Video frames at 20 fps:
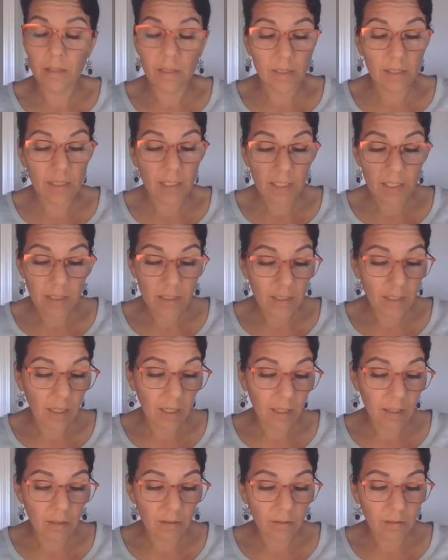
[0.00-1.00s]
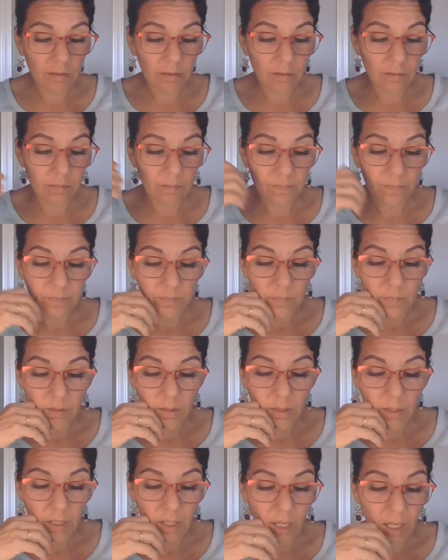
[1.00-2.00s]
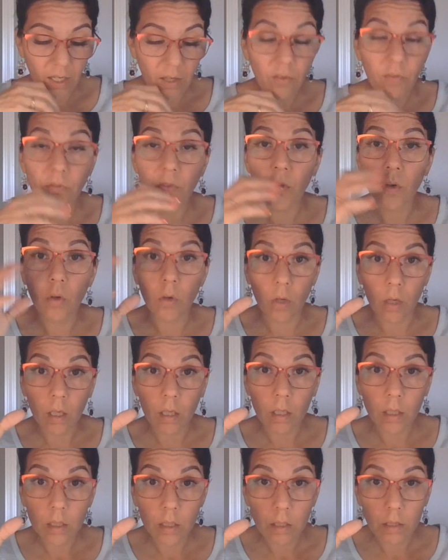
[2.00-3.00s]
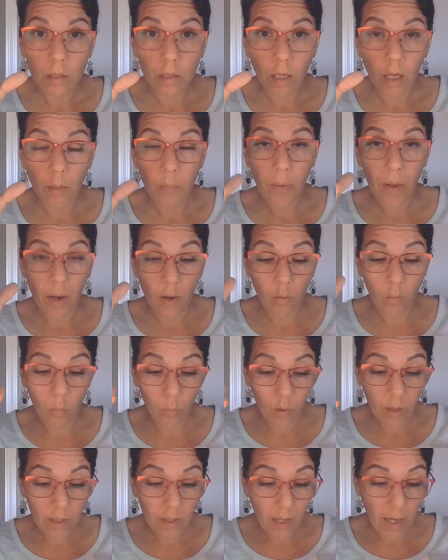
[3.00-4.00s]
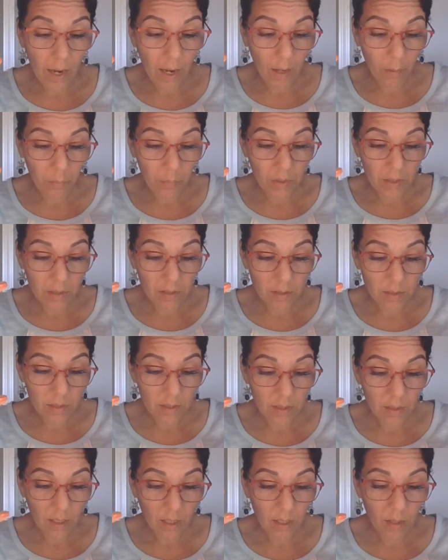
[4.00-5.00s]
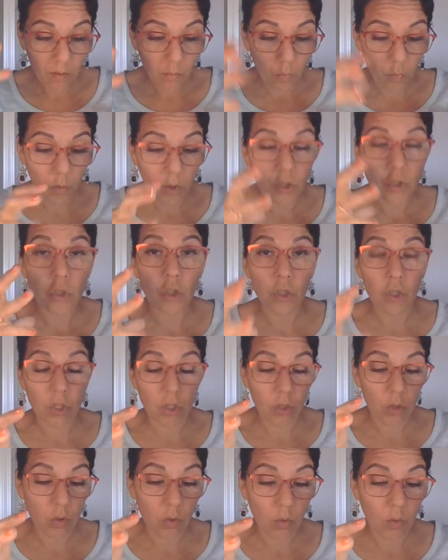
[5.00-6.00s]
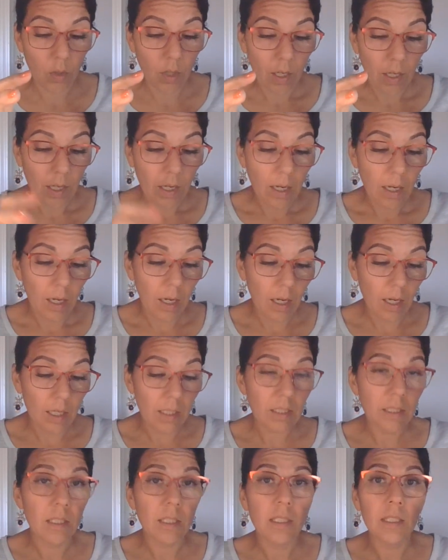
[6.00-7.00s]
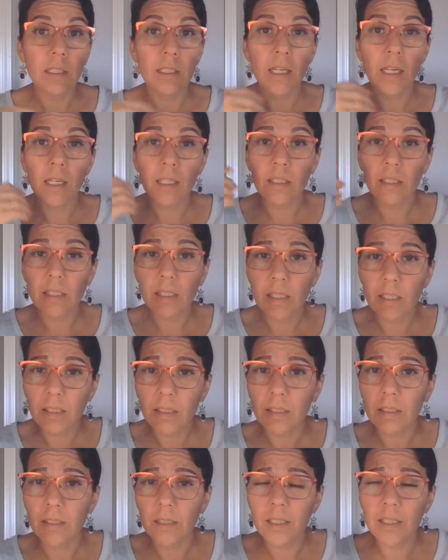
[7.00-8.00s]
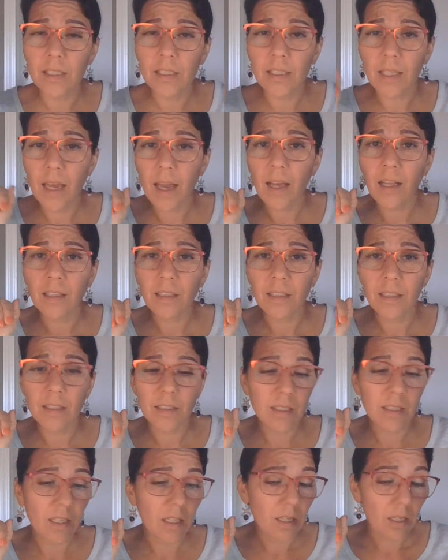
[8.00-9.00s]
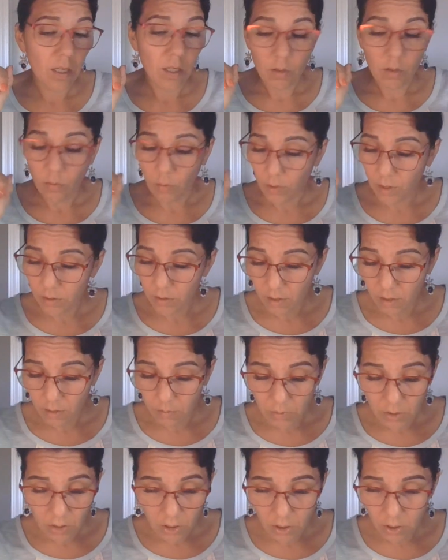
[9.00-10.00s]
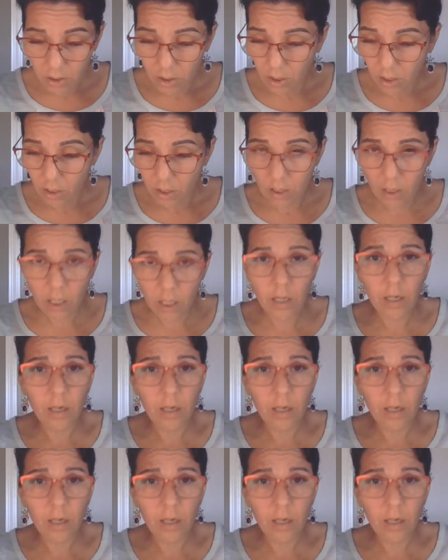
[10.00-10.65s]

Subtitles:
detailed and careful about what happens, what you do. It's going to take skill and talent, Where's the magician?